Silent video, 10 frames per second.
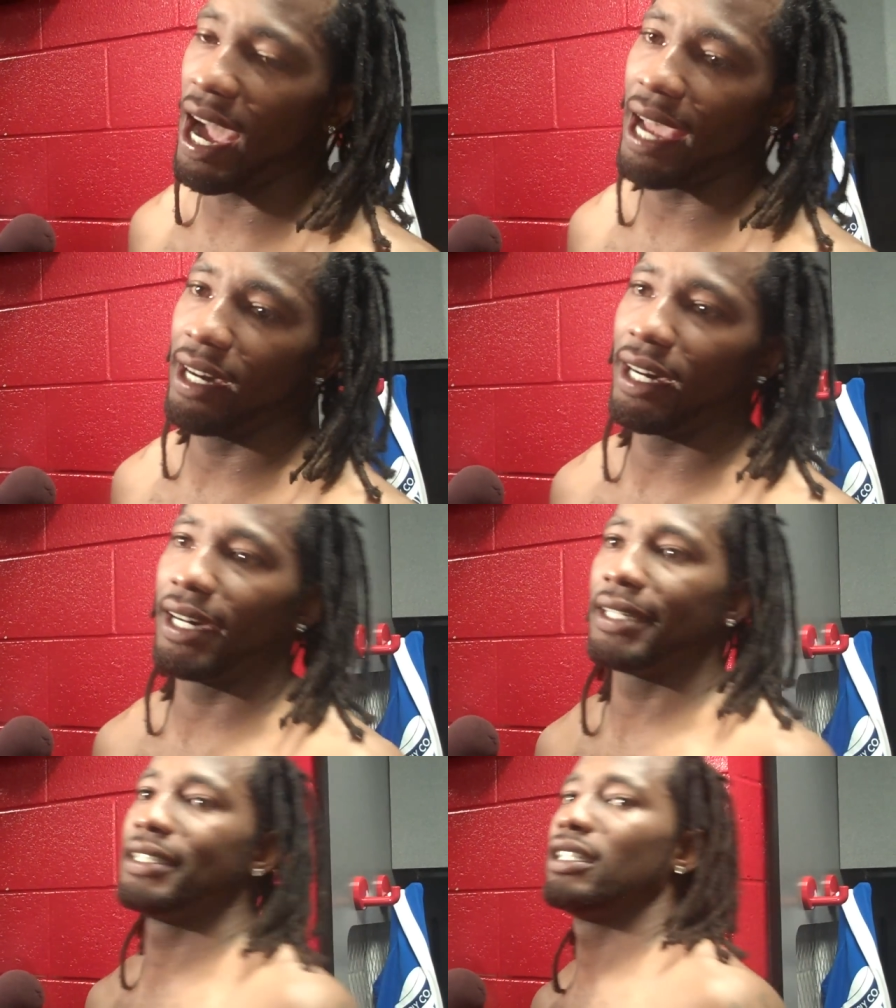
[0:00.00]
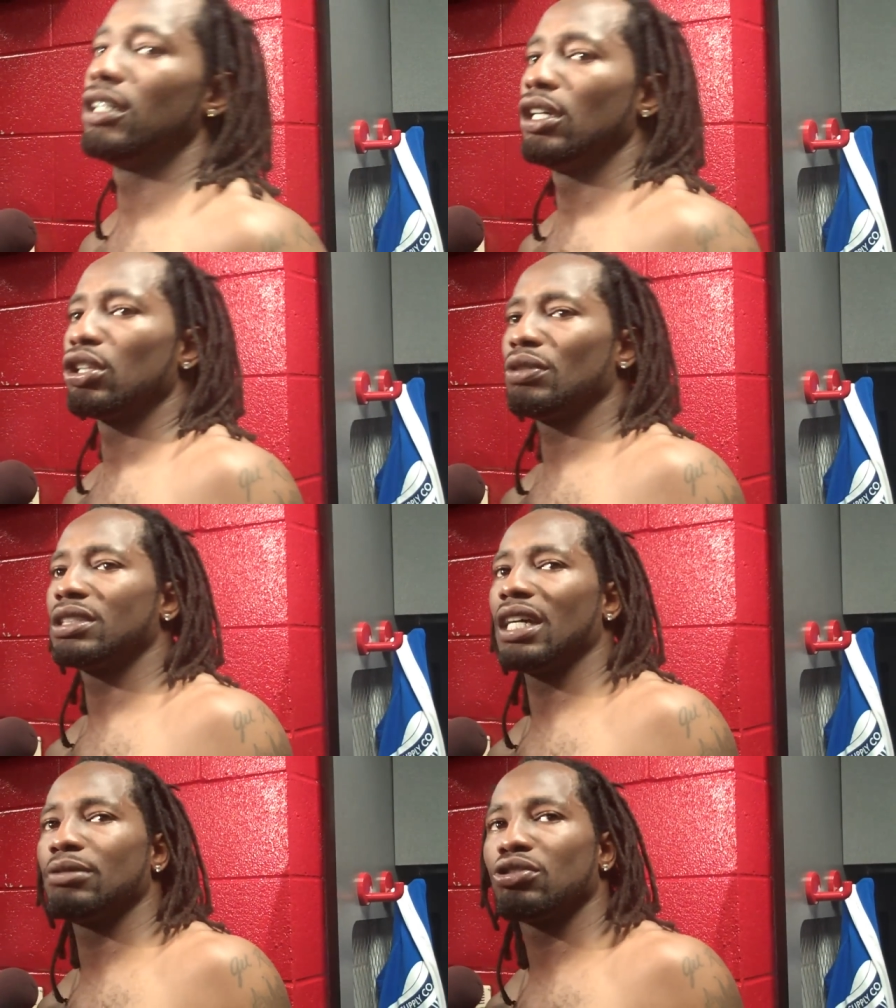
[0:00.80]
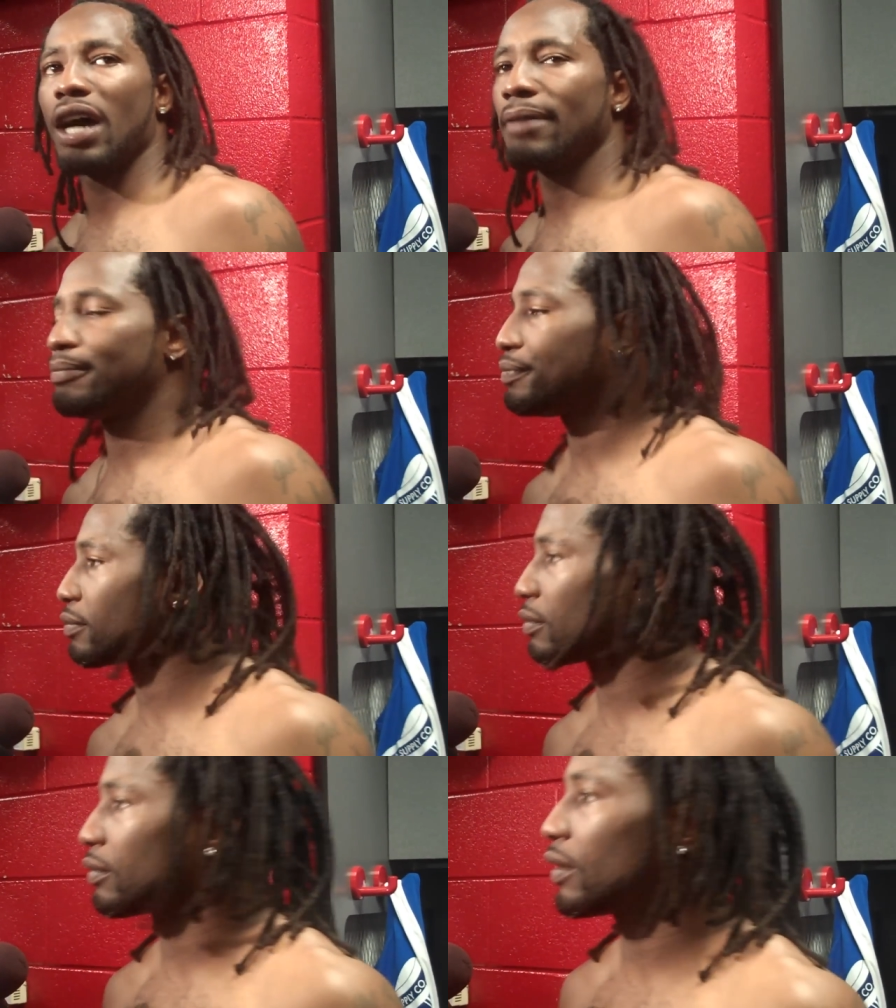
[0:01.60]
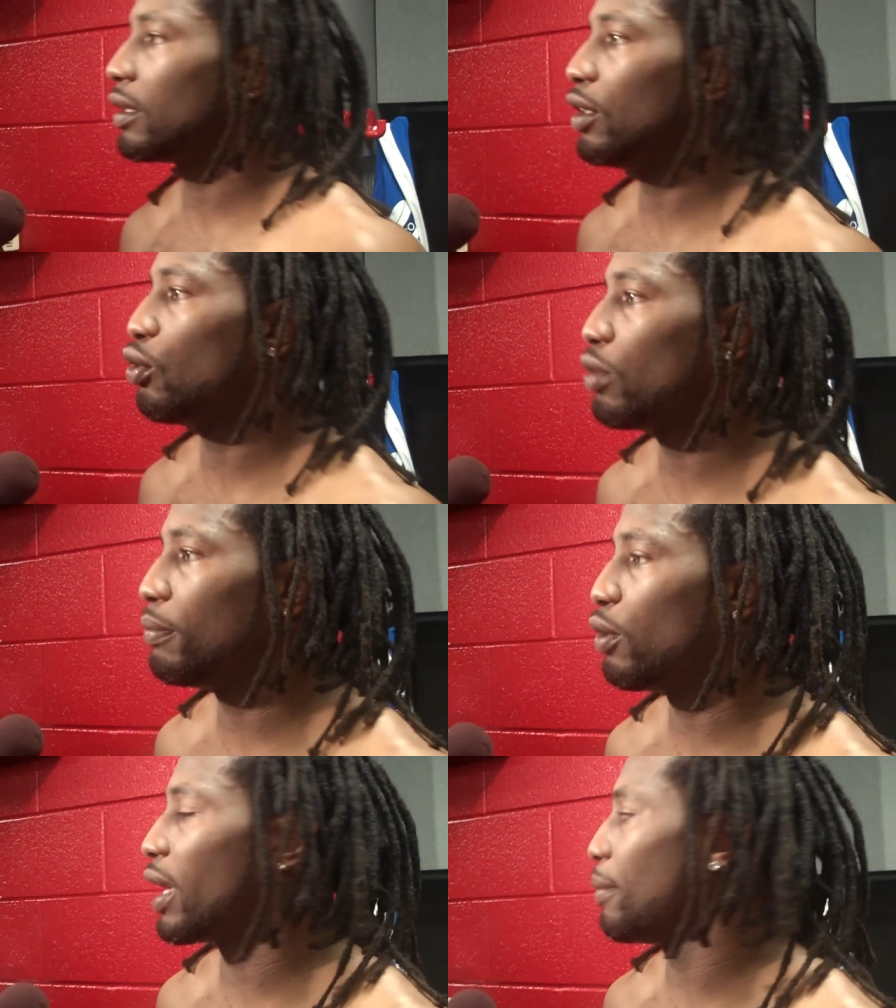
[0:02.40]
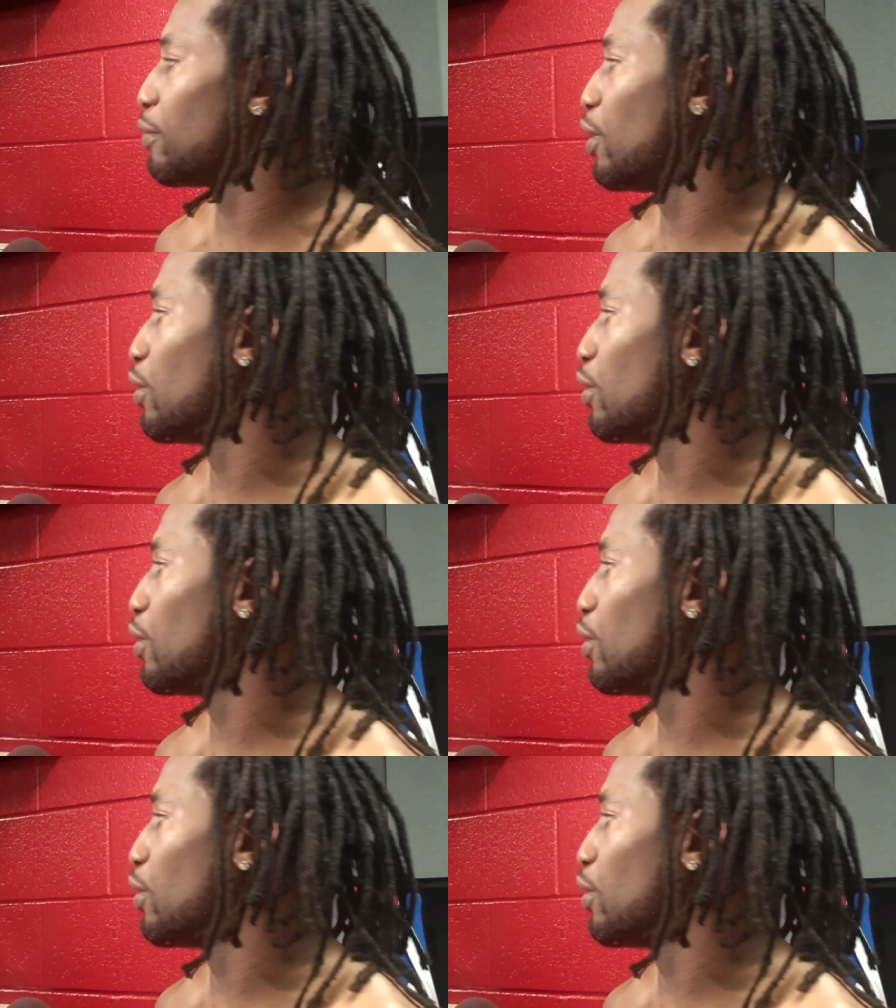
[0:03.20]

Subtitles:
All right, three-step drop. Mm-hmm. You know, Wilmo gave me the